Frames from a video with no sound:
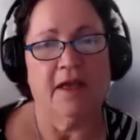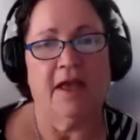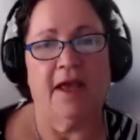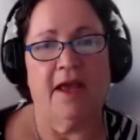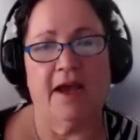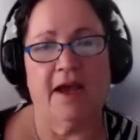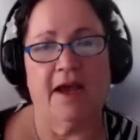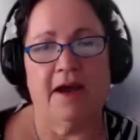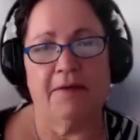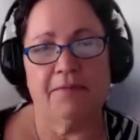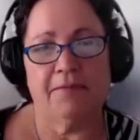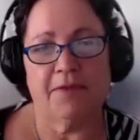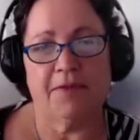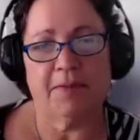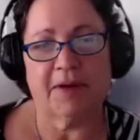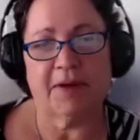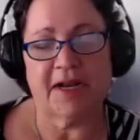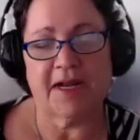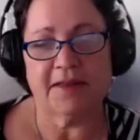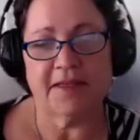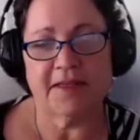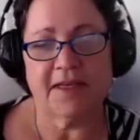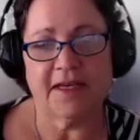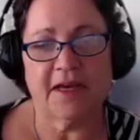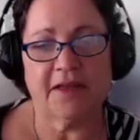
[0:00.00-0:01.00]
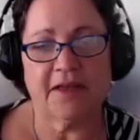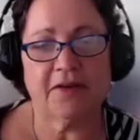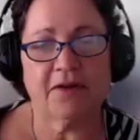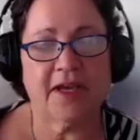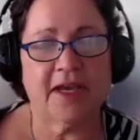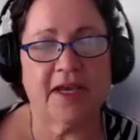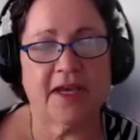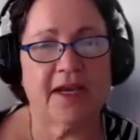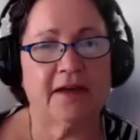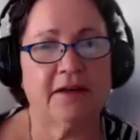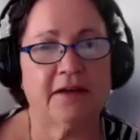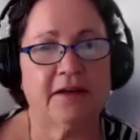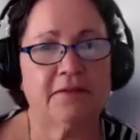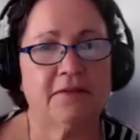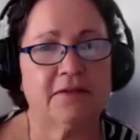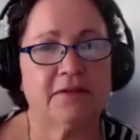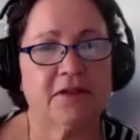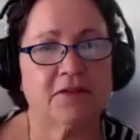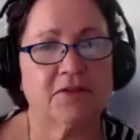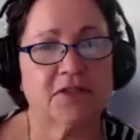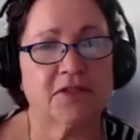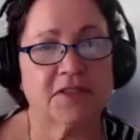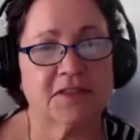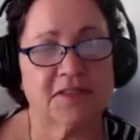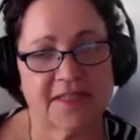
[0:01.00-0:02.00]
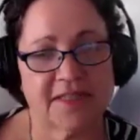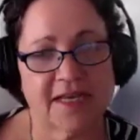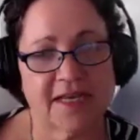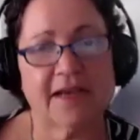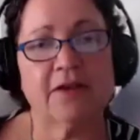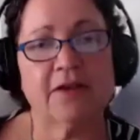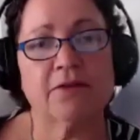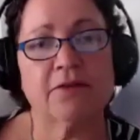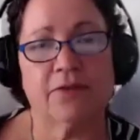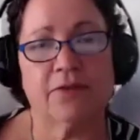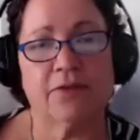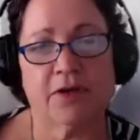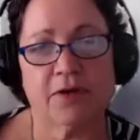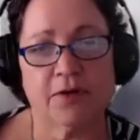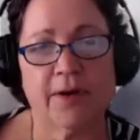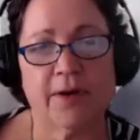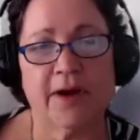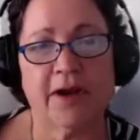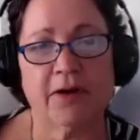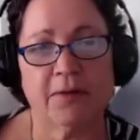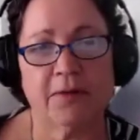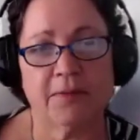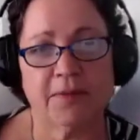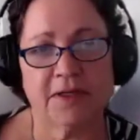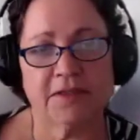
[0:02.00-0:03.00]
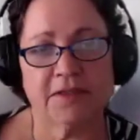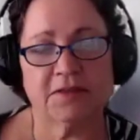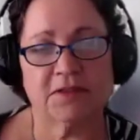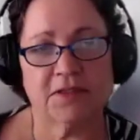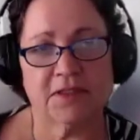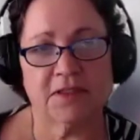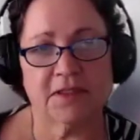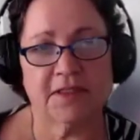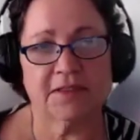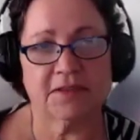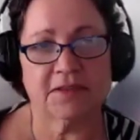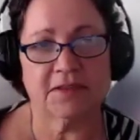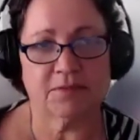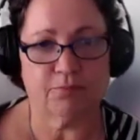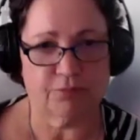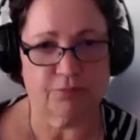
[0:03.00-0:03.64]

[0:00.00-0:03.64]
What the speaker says: But on the other hand, there's a second requirement to this